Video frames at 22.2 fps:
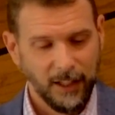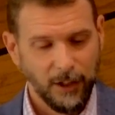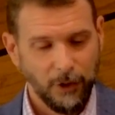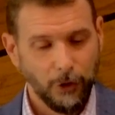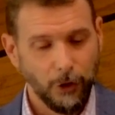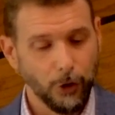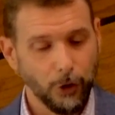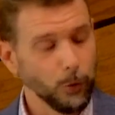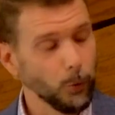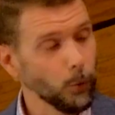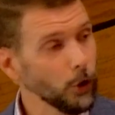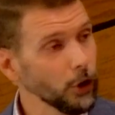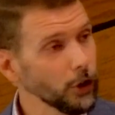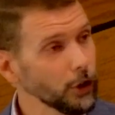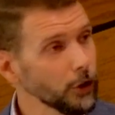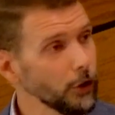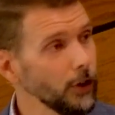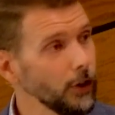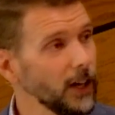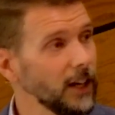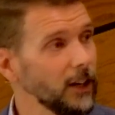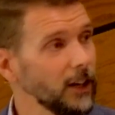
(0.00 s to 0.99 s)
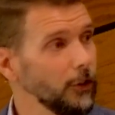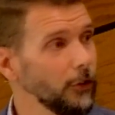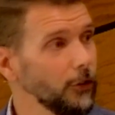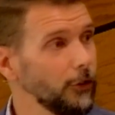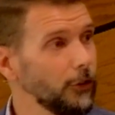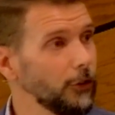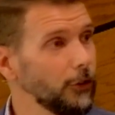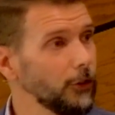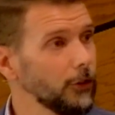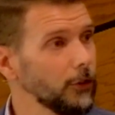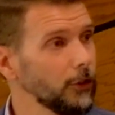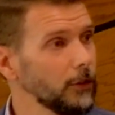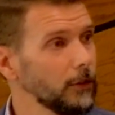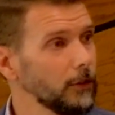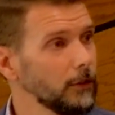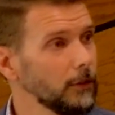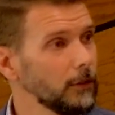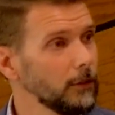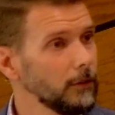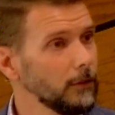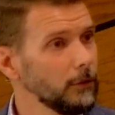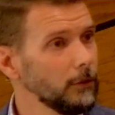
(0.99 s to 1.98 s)
There are work crowds,
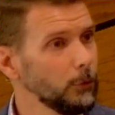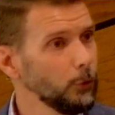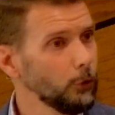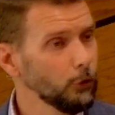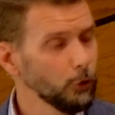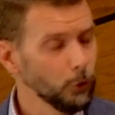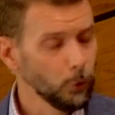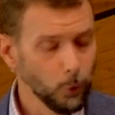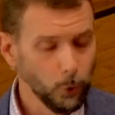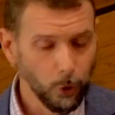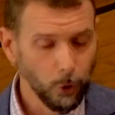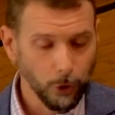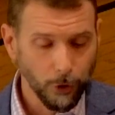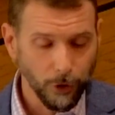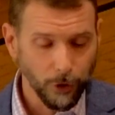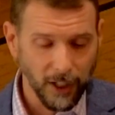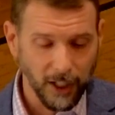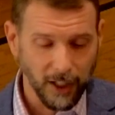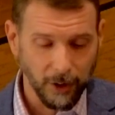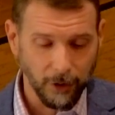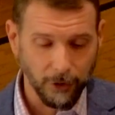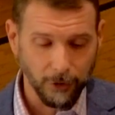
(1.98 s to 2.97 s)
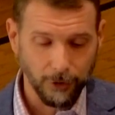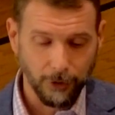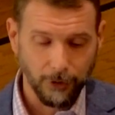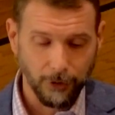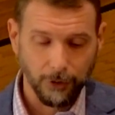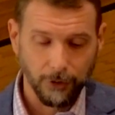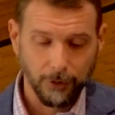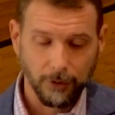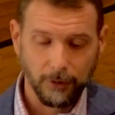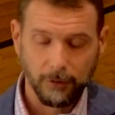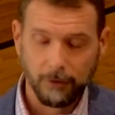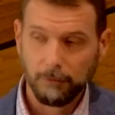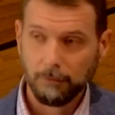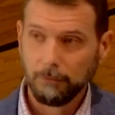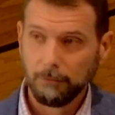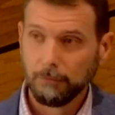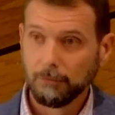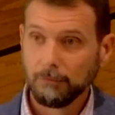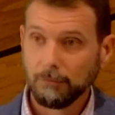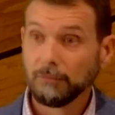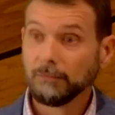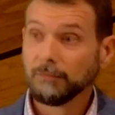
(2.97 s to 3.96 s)
school crowds,
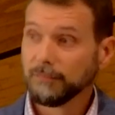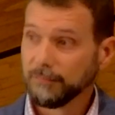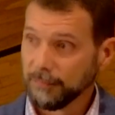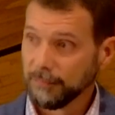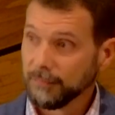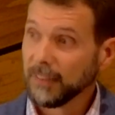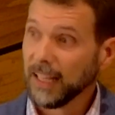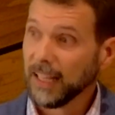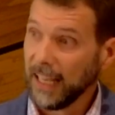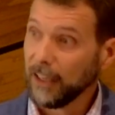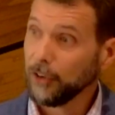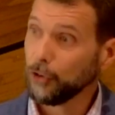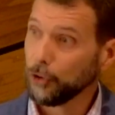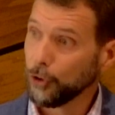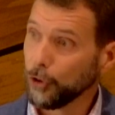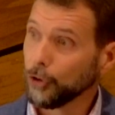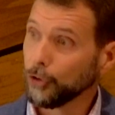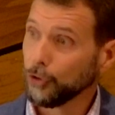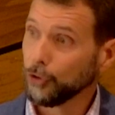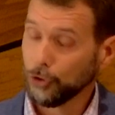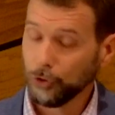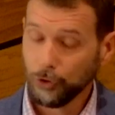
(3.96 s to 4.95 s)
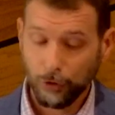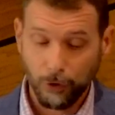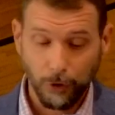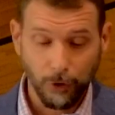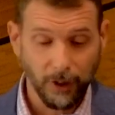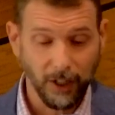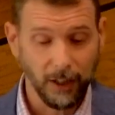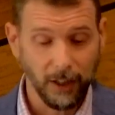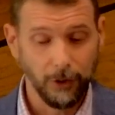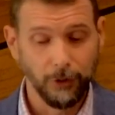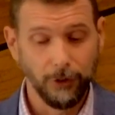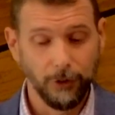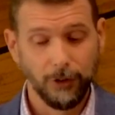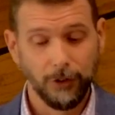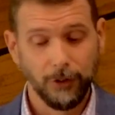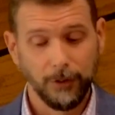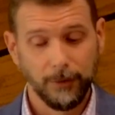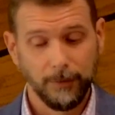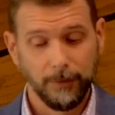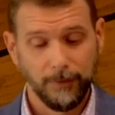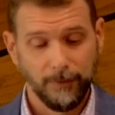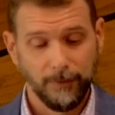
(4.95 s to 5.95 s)
and church crowds.